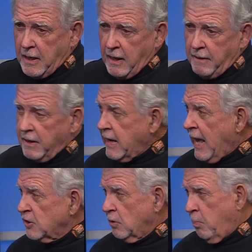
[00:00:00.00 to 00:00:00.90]
And in the
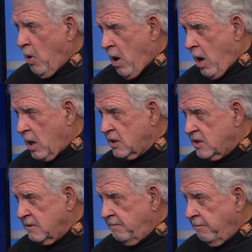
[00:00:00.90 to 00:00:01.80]
national
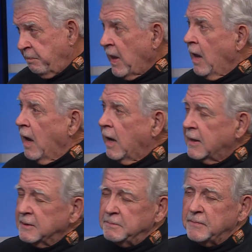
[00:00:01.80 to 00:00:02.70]
parks,
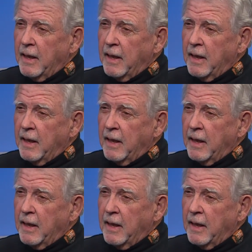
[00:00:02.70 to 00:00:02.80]
uh,